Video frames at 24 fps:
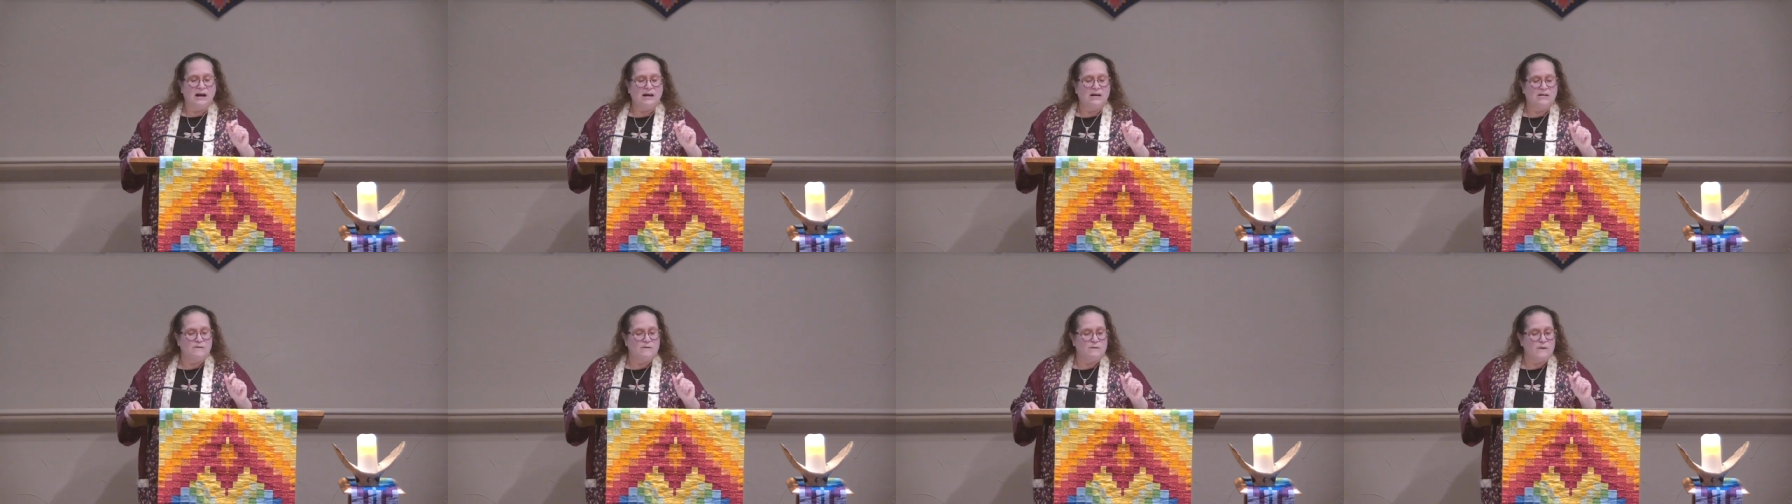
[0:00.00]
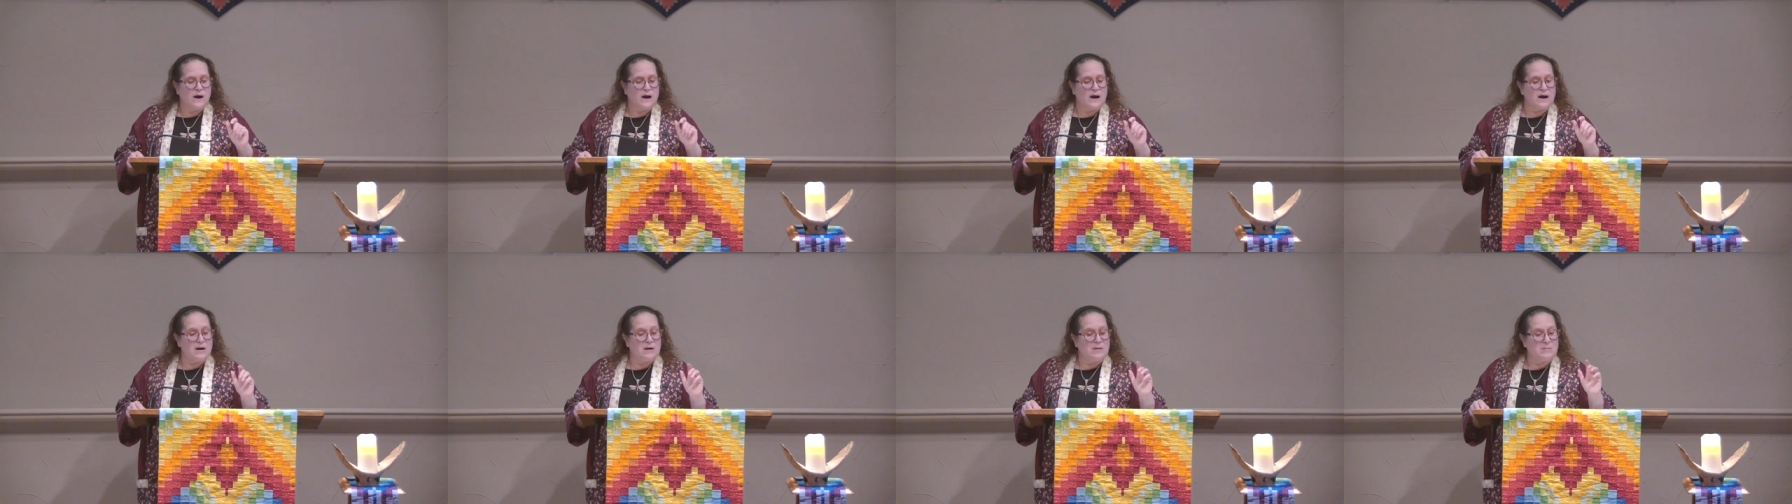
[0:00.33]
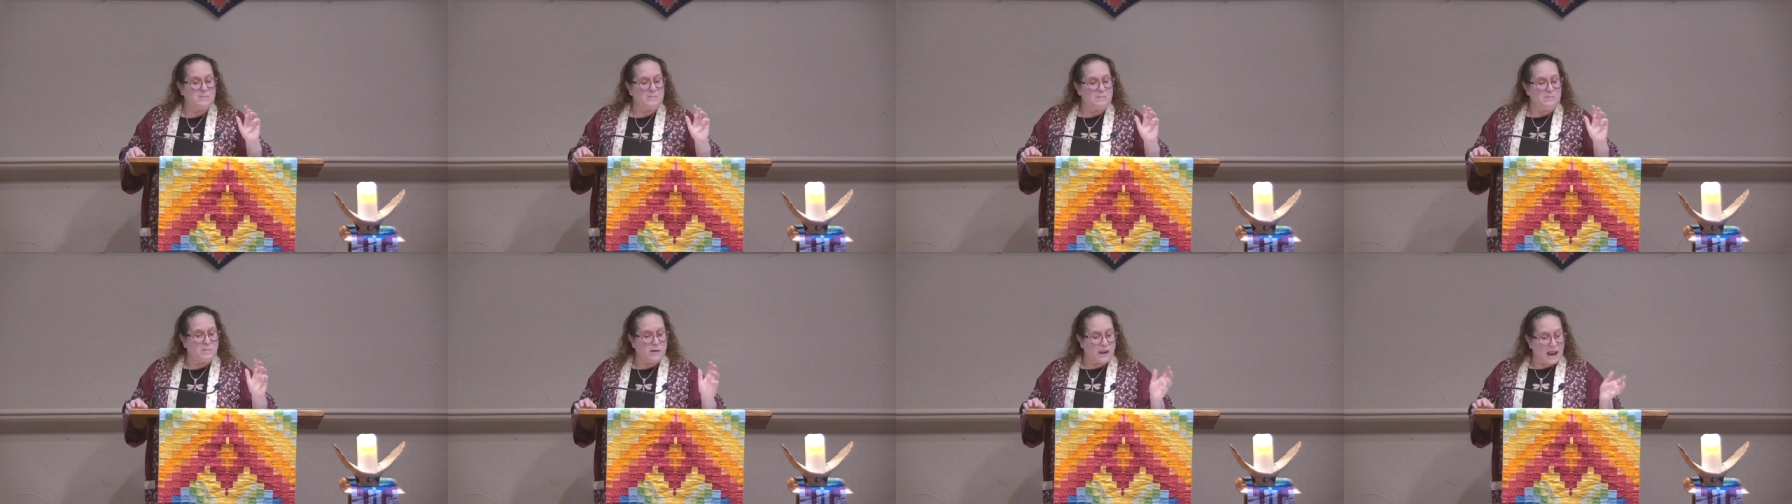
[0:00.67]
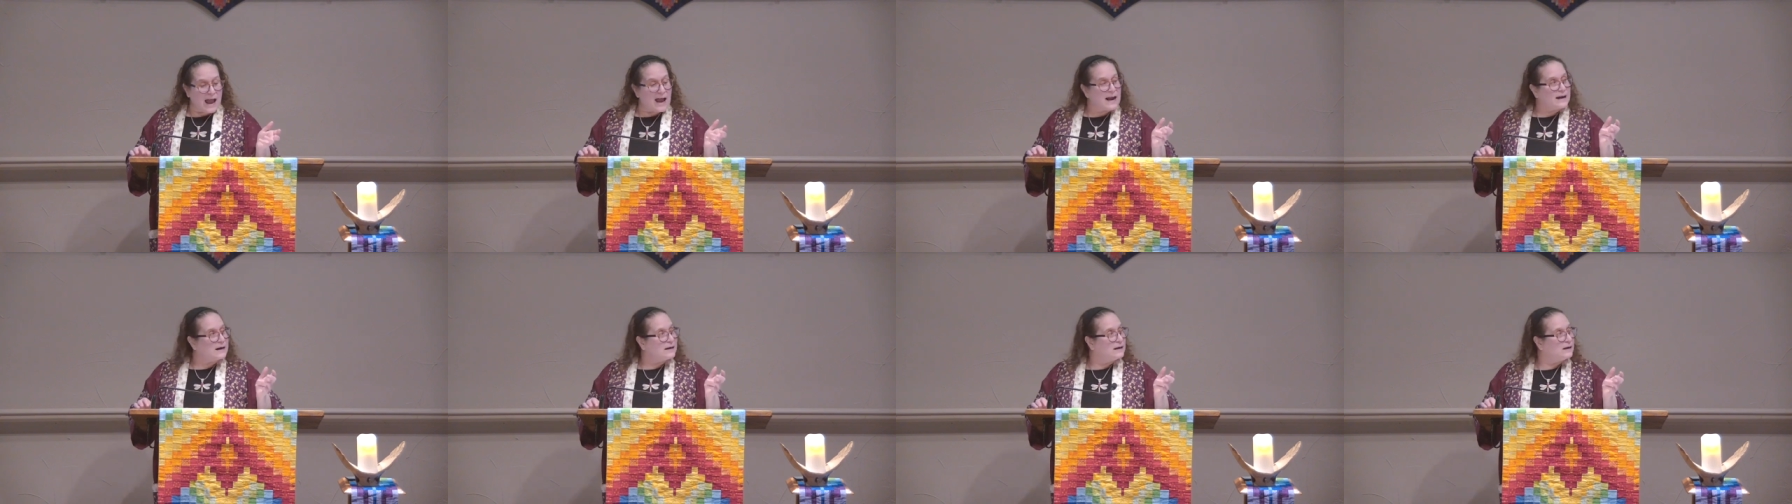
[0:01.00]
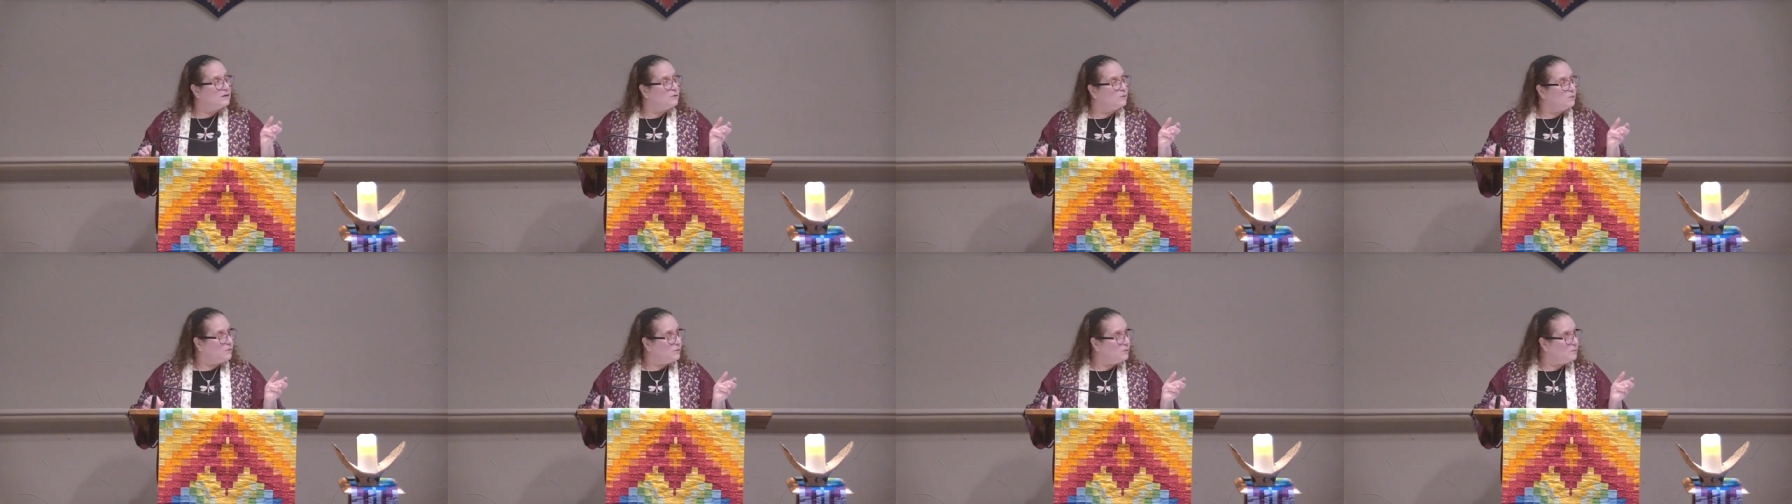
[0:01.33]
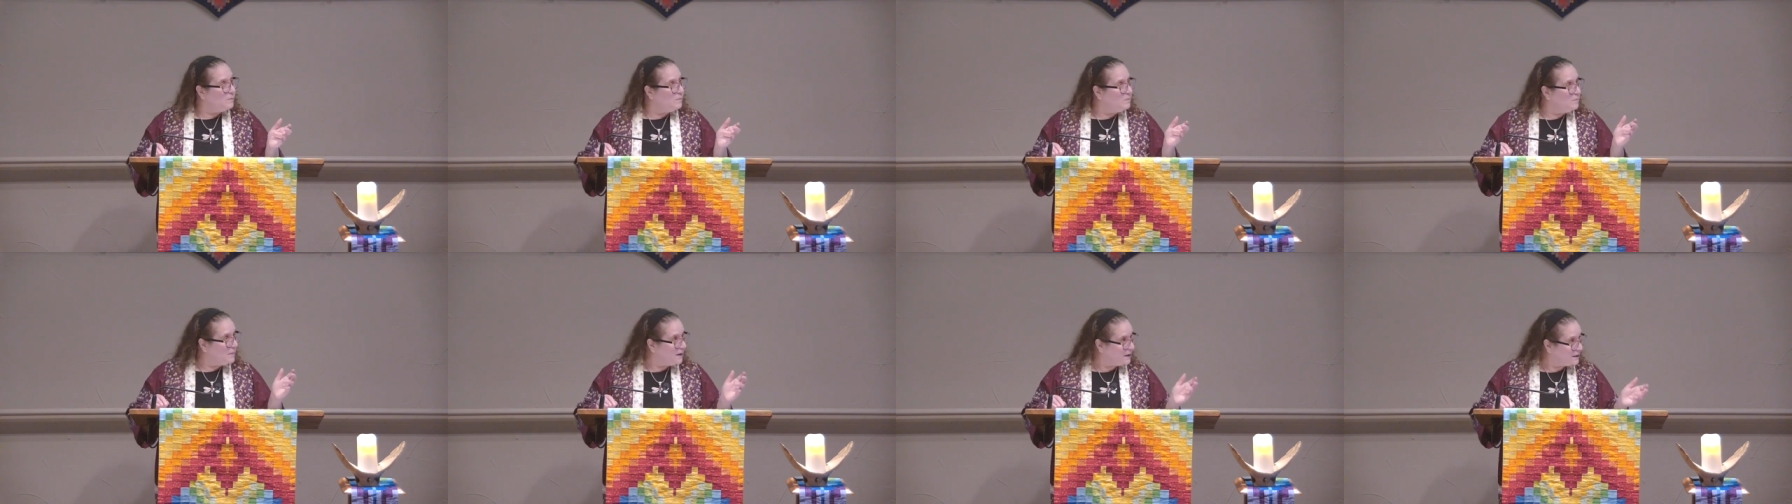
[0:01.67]
of Black
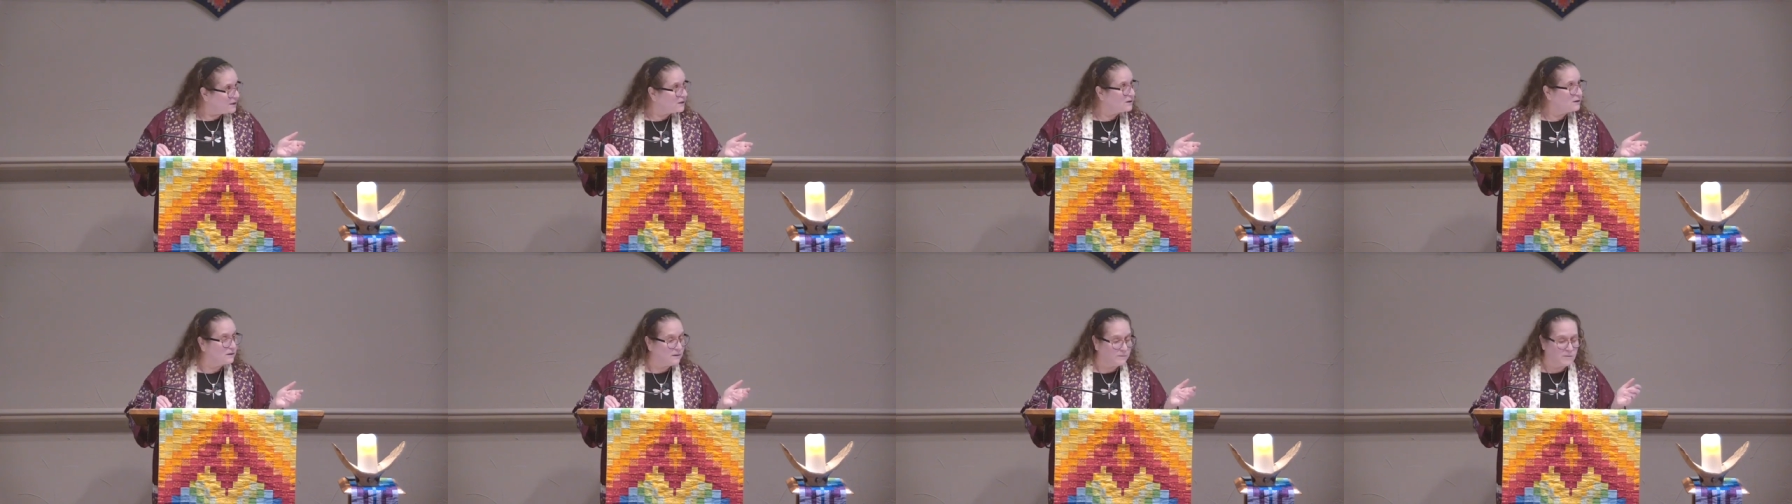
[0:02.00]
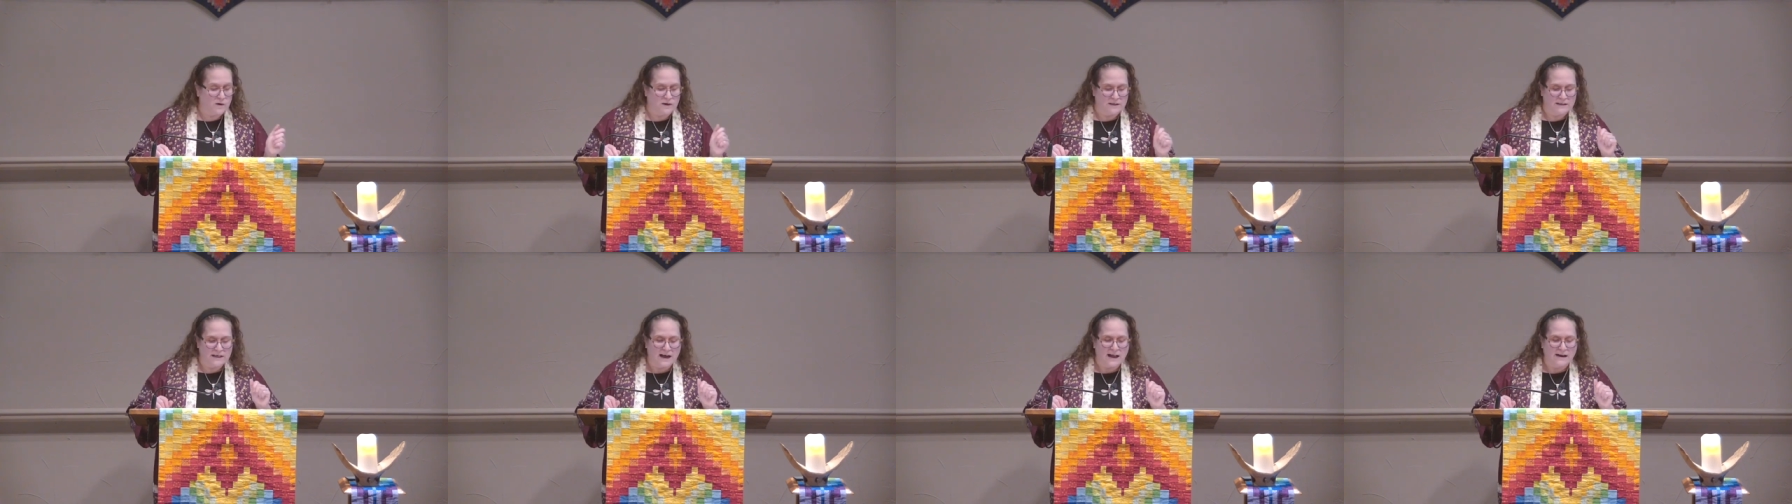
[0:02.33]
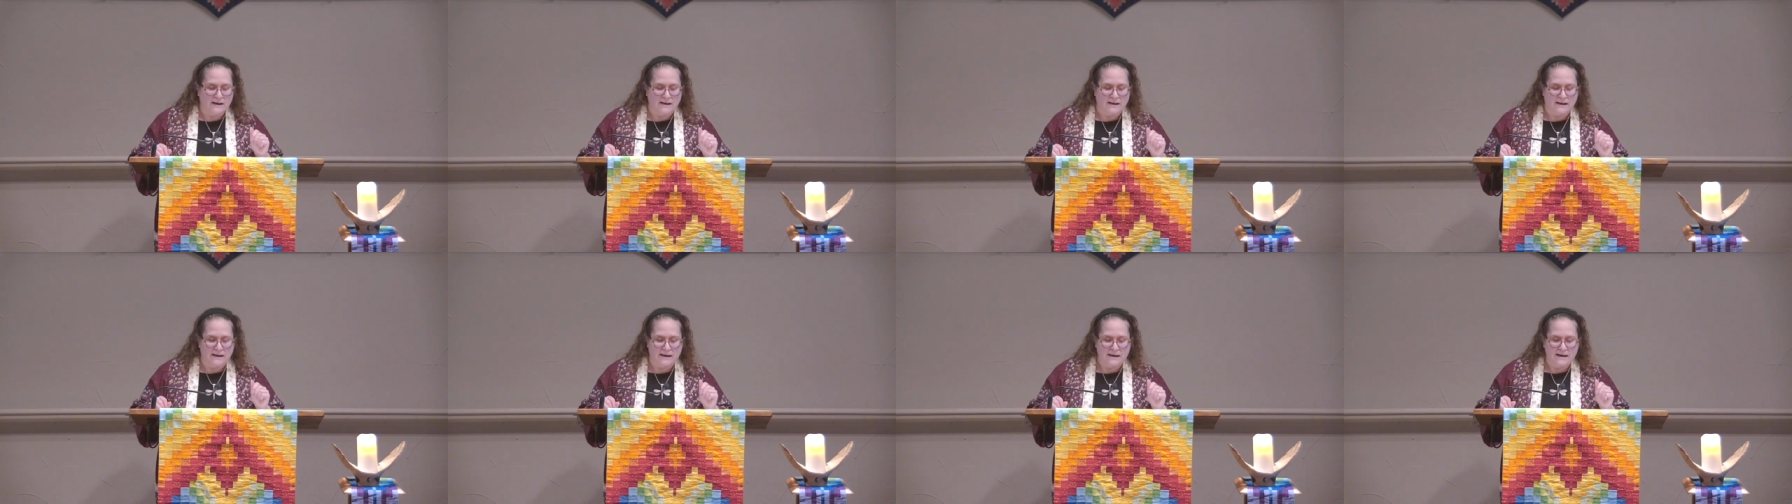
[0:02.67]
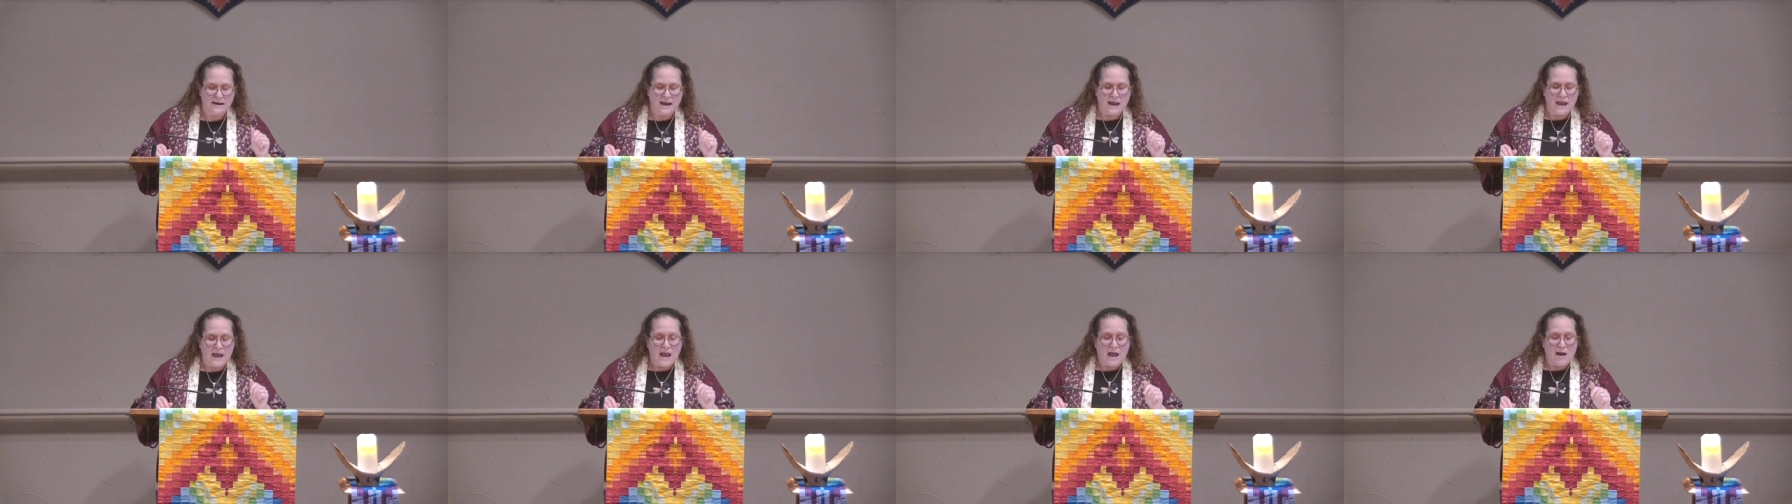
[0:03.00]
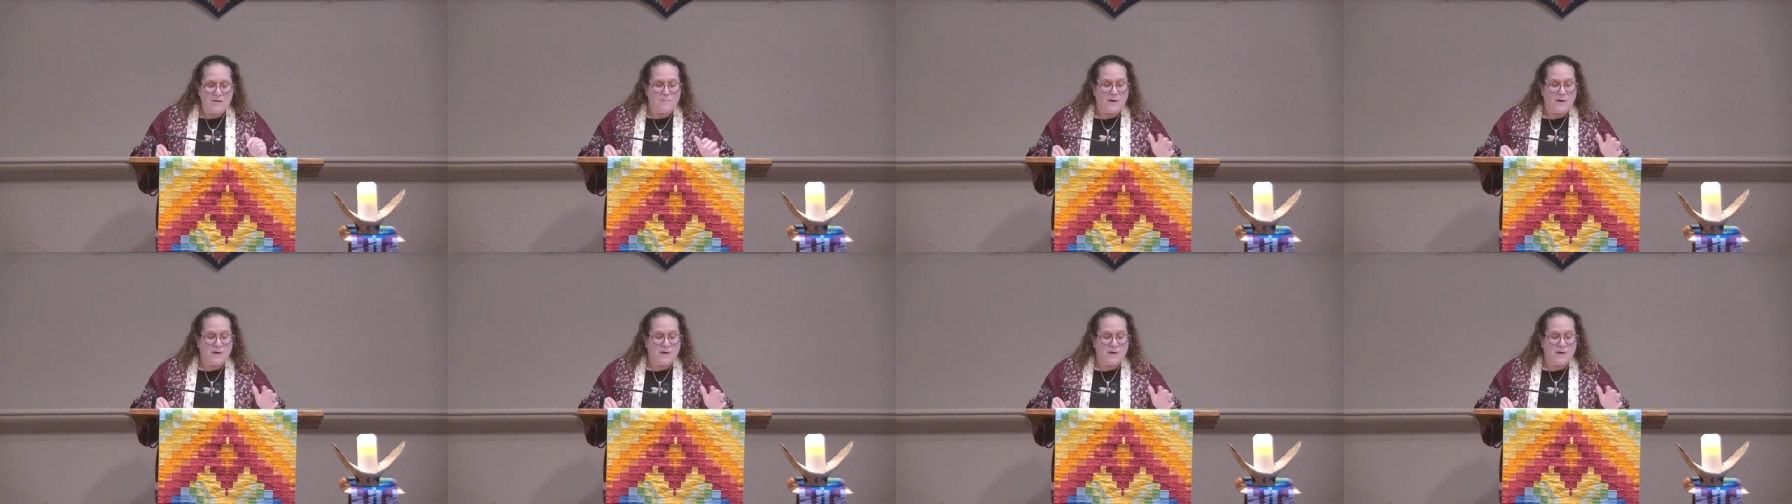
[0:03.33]
maternal mortality